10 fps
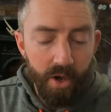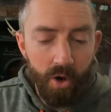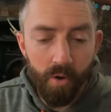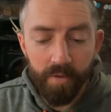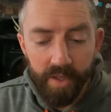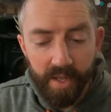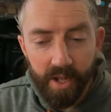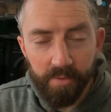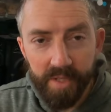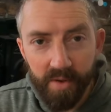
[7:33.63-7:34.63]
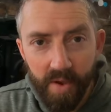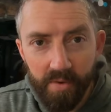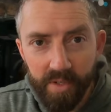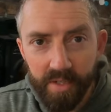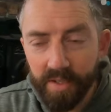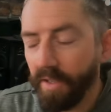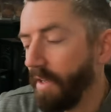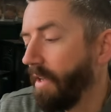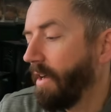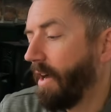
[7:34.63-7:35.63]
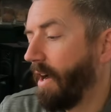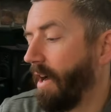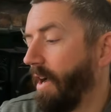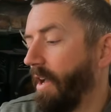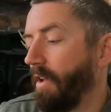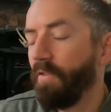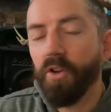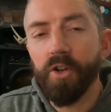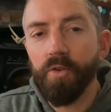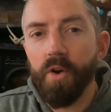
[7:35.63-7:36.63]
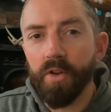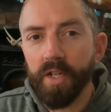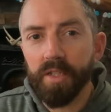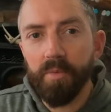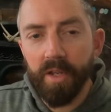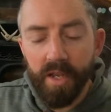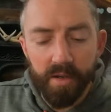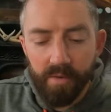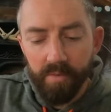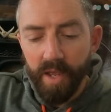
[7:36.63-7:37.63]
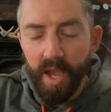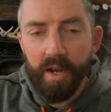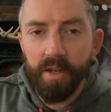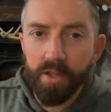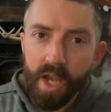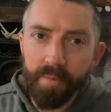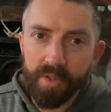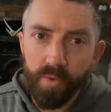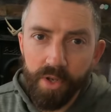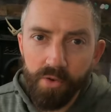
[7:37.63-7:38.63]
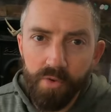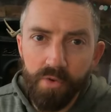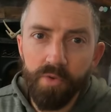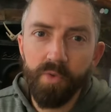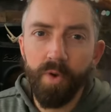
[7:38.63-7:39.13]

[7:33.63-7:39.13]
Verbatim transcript: Hopefully, that helps you out. Uh, if you're going to go out and get something, again, add in the comments. What do you use?